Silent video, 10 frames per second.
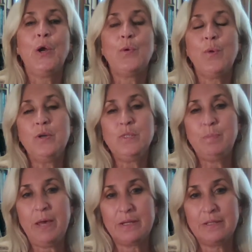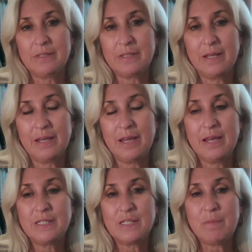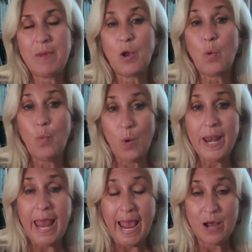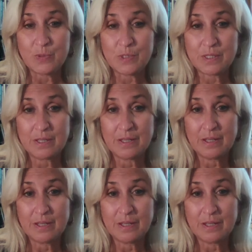rose petals to make 1 ounce